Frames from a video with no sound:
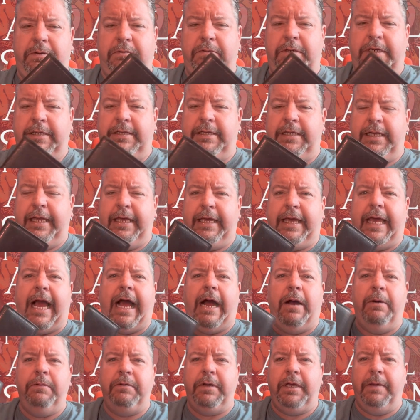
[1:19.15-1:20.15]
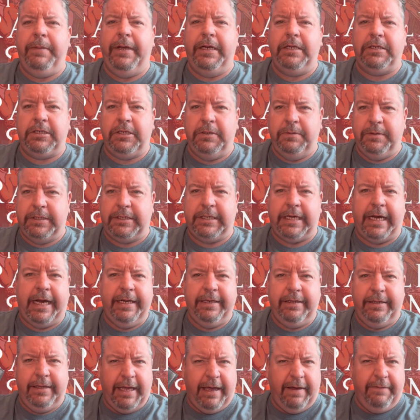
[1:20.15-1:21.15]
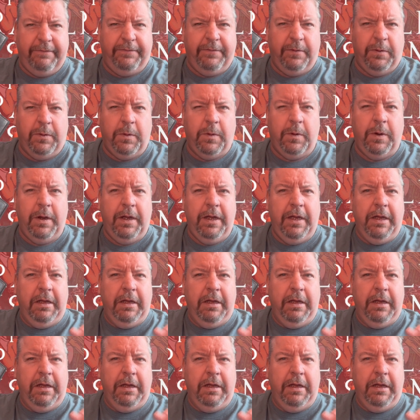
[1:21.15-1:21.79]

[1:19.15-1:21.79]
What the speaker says: Did the cow commit suicide and therefore